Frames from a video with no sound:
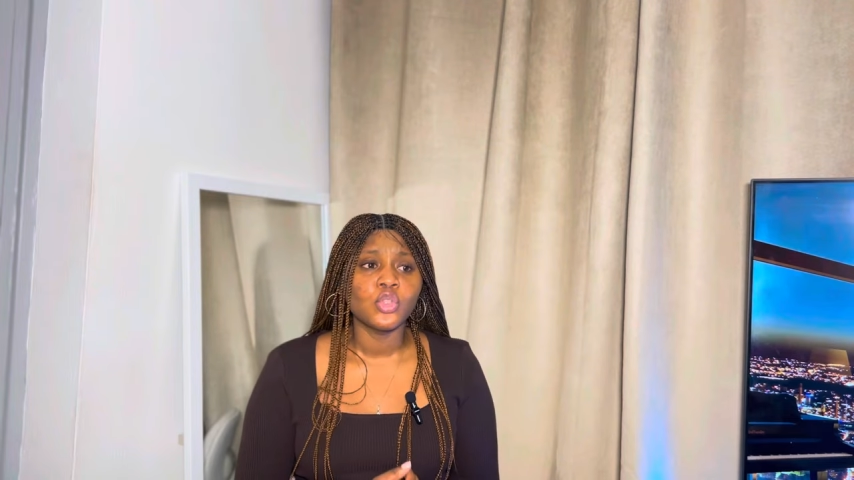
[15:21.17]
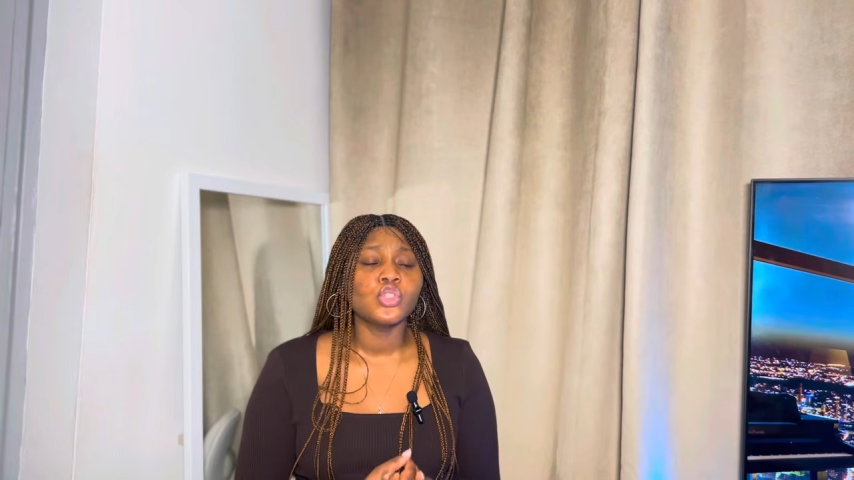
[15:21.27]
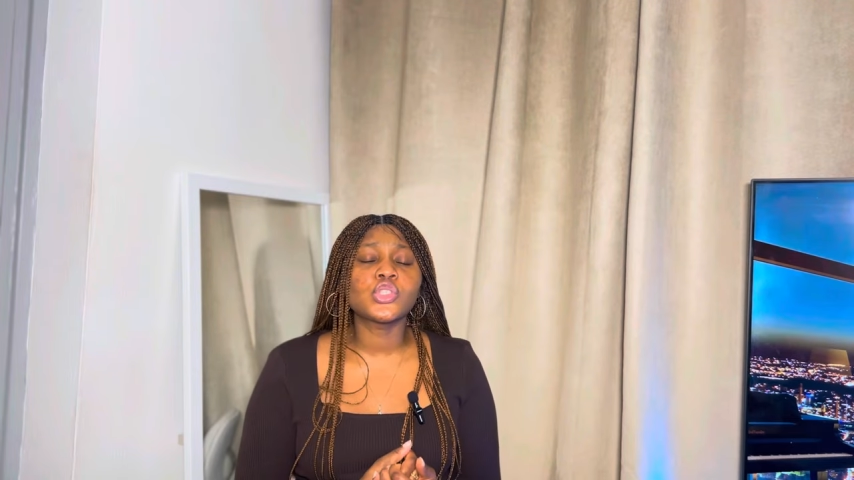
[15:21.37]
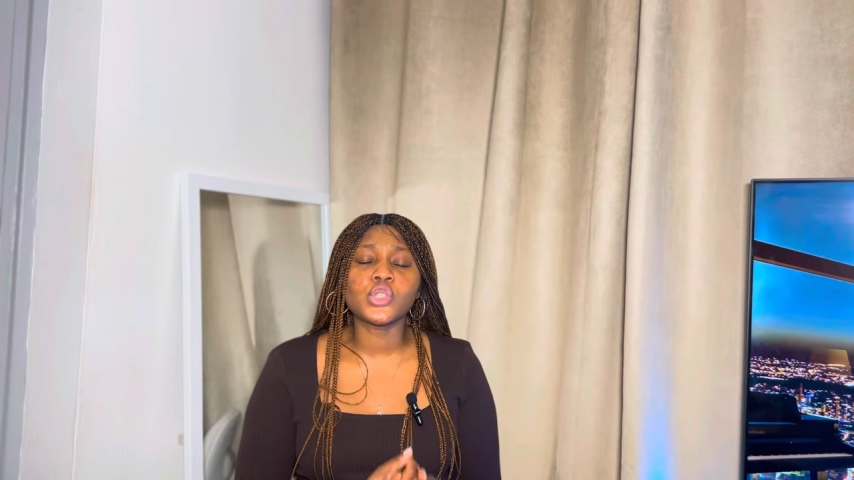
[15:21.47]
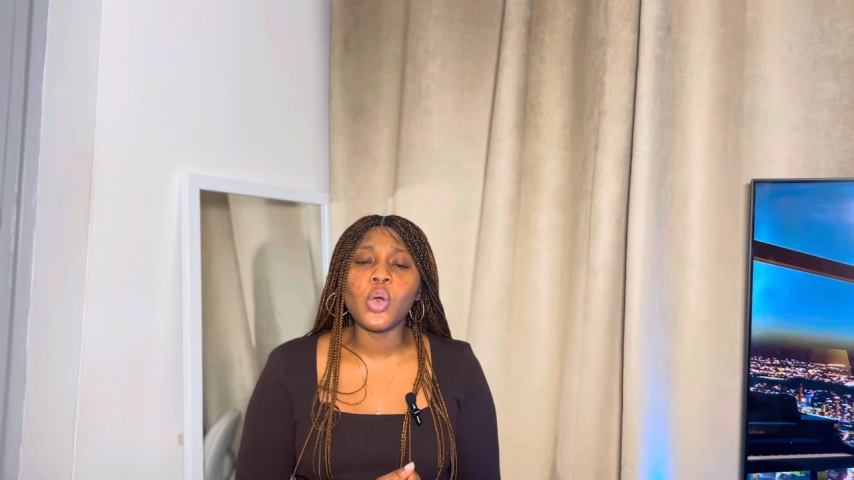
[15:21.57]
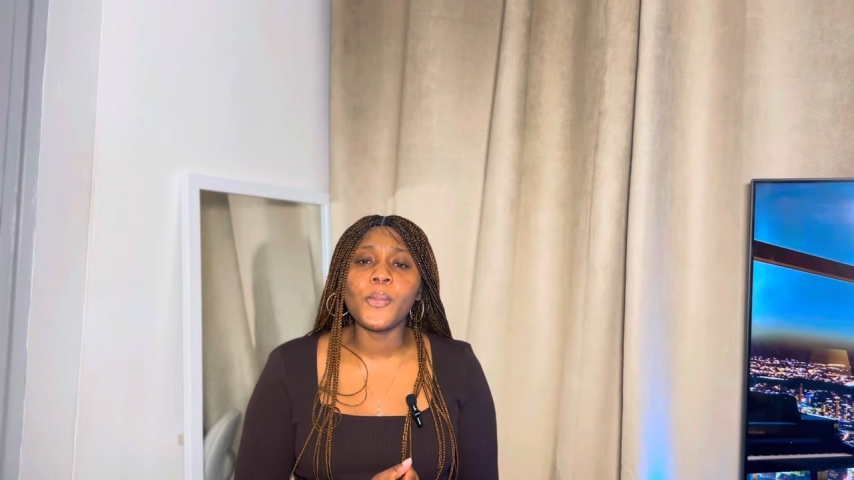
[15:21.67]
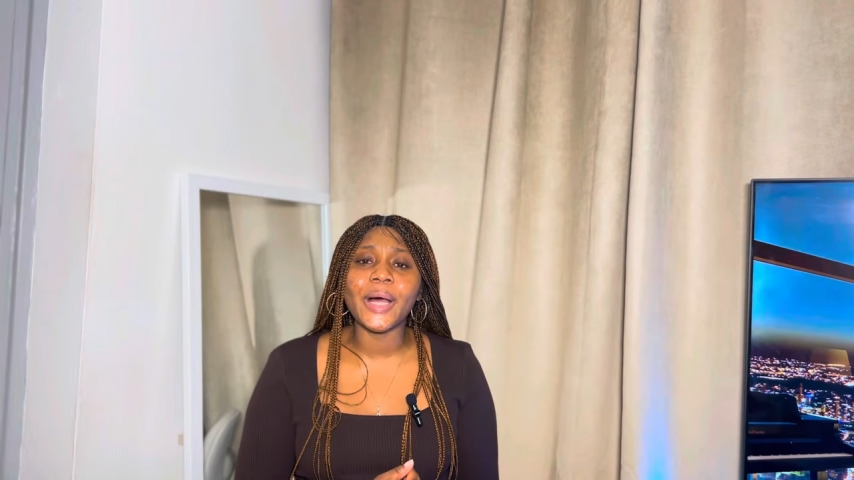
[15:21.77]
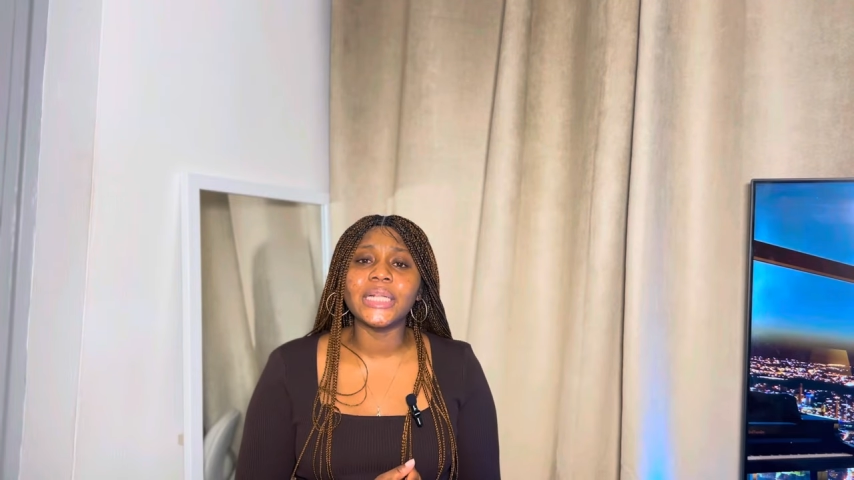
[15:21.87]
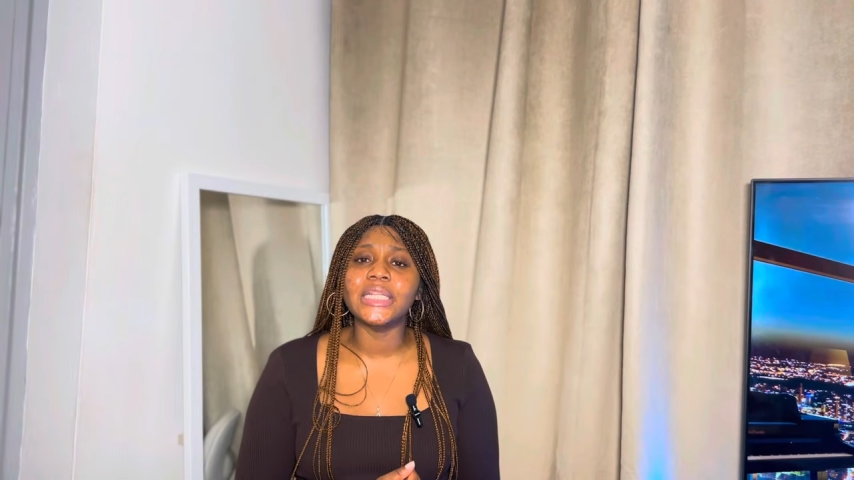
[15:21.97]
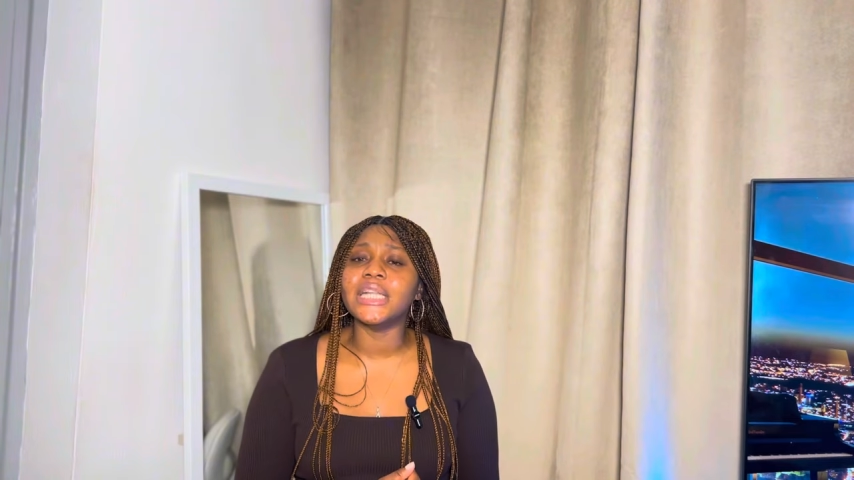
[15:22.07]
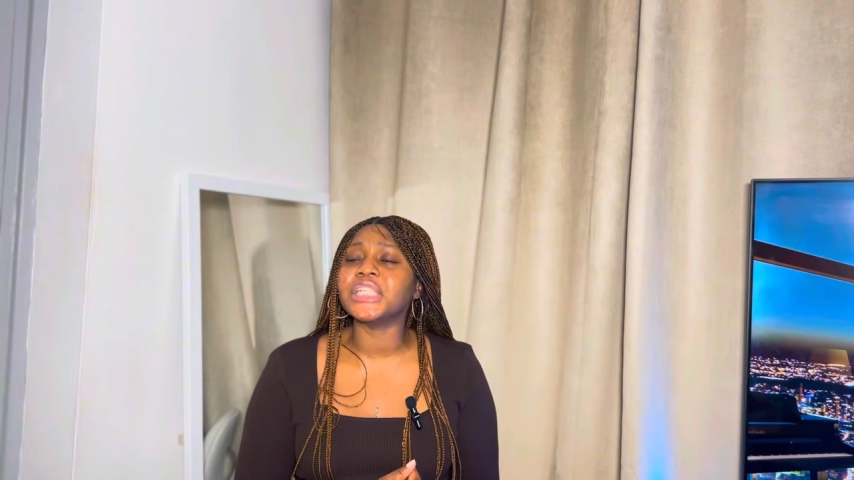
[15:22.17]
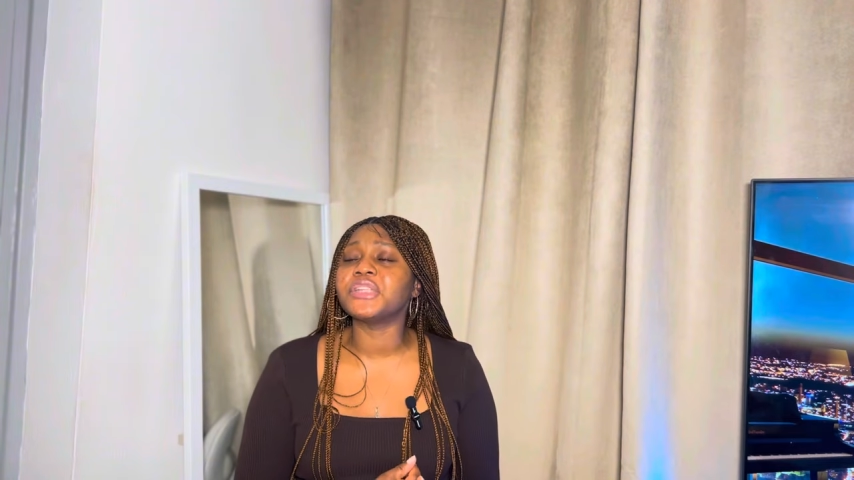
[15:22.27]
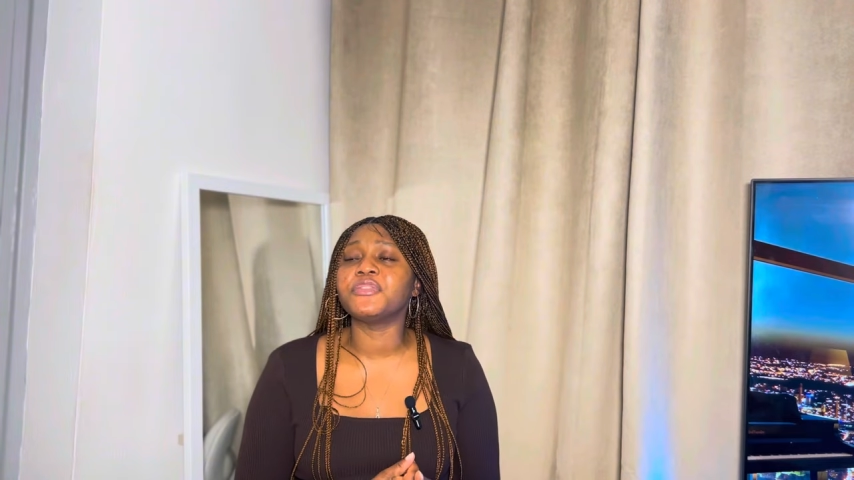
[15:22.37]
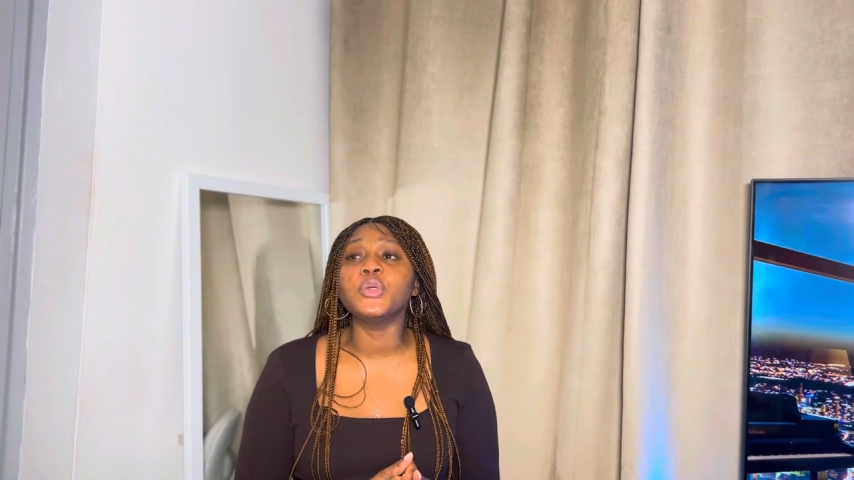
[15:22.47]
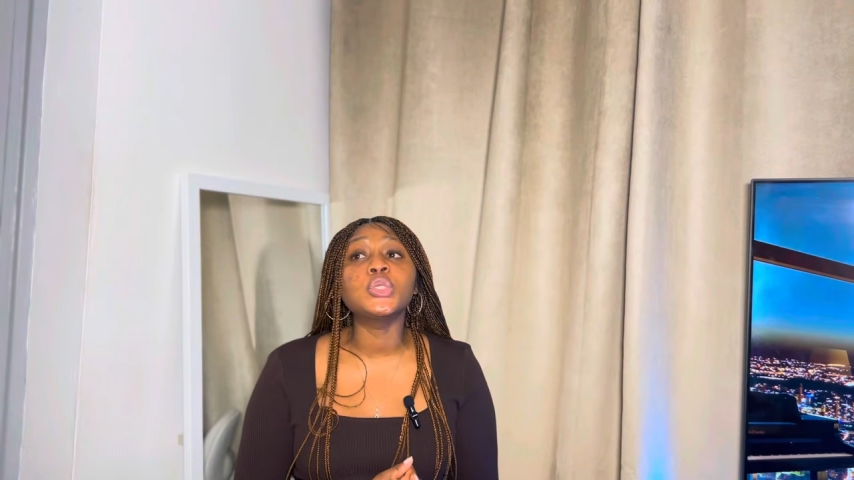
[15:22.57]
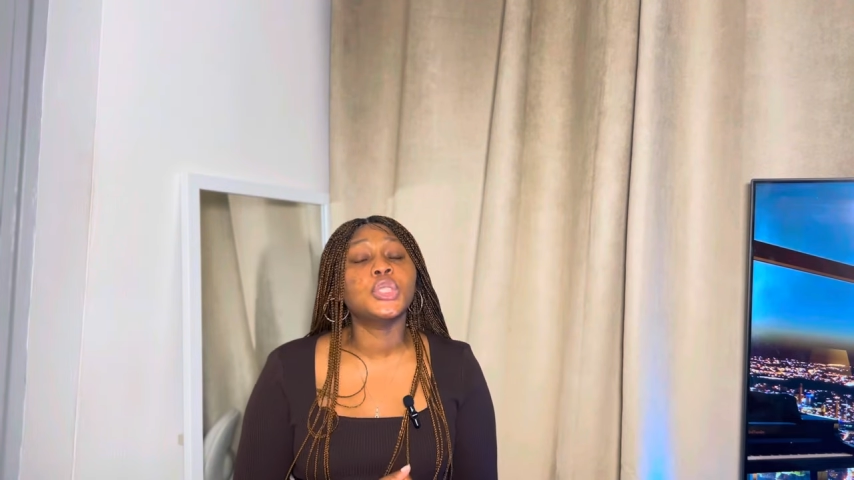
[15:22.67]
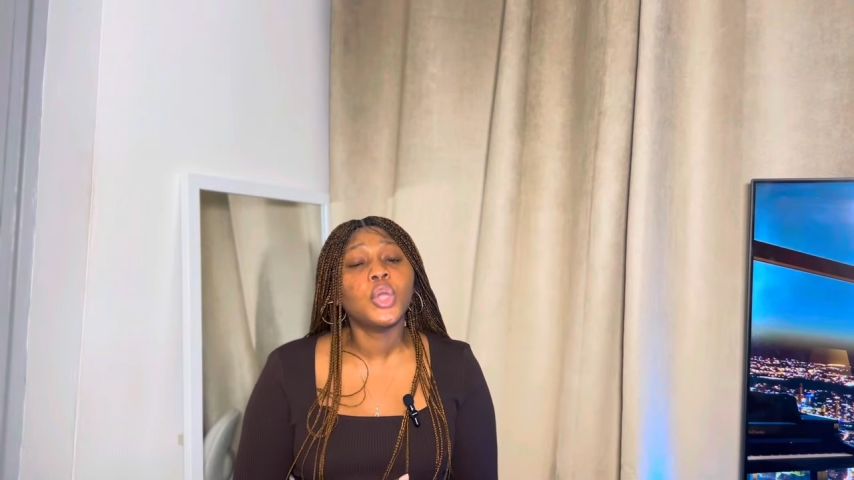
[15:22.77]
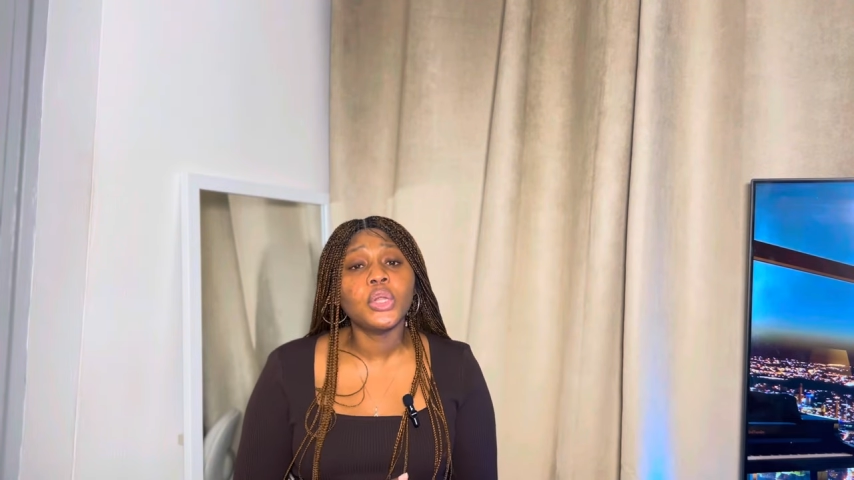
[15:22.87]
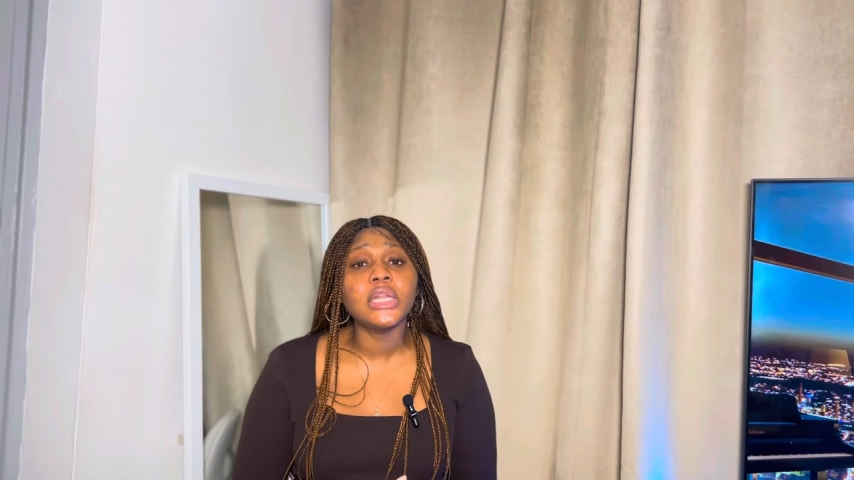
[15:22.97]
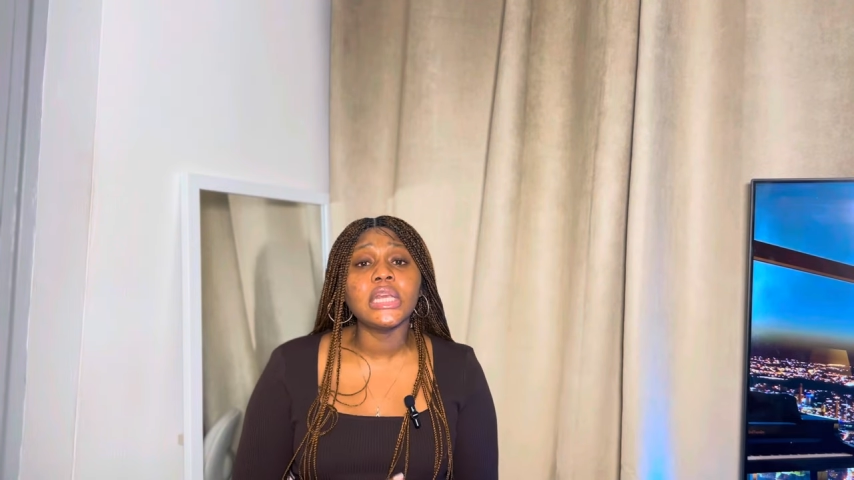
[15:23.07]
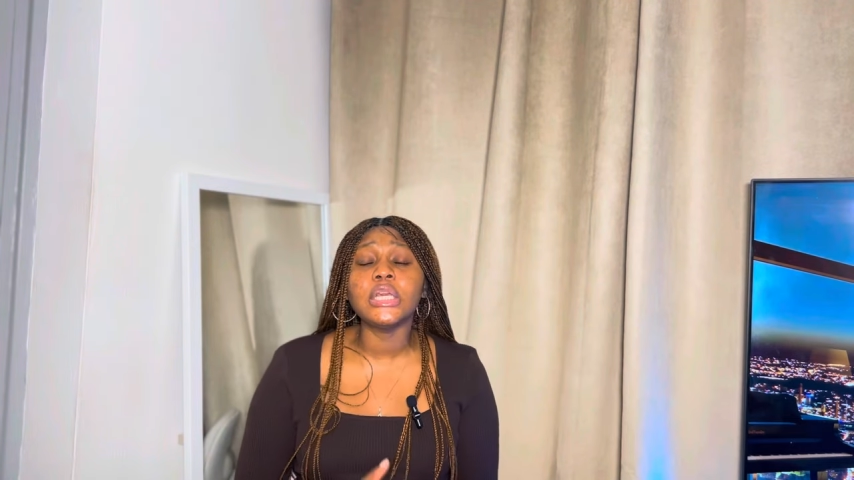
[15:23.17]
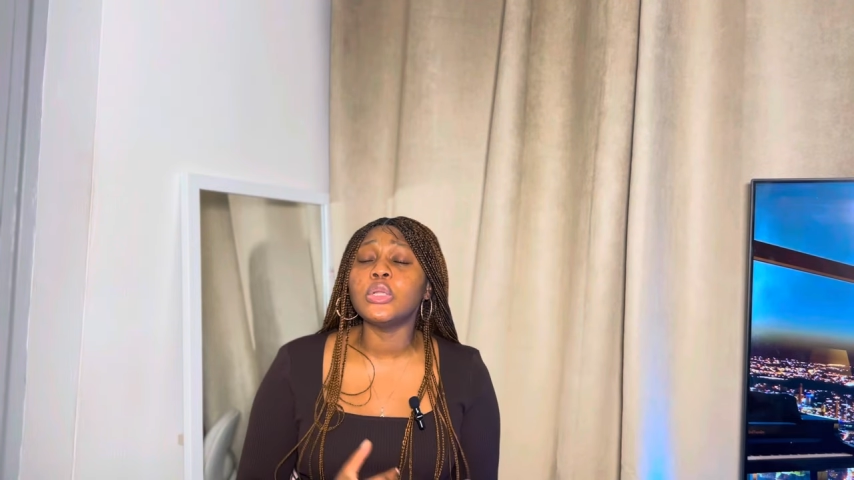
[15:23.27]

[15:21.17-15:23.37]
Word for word: so badly that she feels lonely,